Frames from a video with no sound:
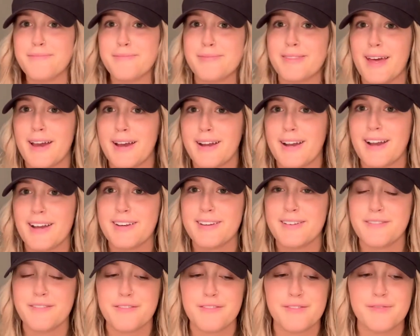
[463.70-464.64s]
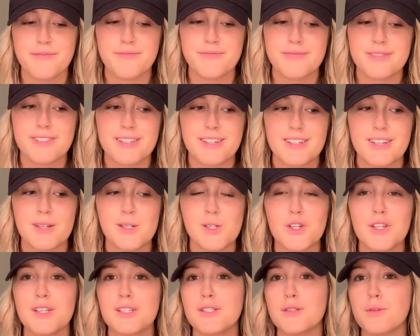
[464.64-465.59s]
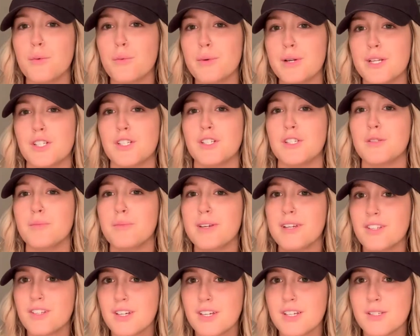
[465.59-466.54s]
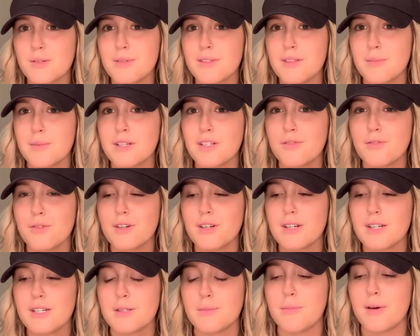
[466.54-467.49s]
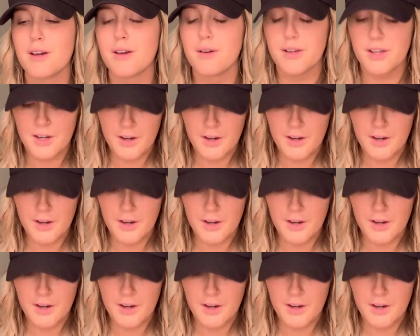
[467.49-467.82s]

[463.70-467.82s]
That kind of, usually it's the witches being chased with the pitchforks, but you